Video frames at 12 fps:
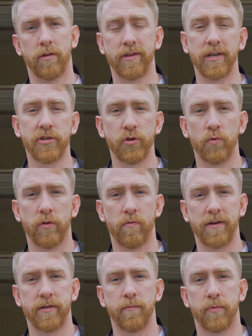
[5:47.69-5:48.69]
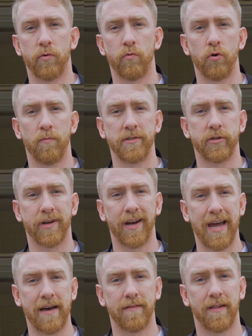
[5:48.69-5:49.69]
The issue with renting per room is you're
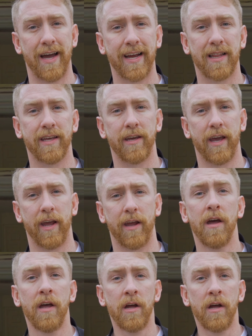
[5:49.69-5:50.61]
gonna have likely a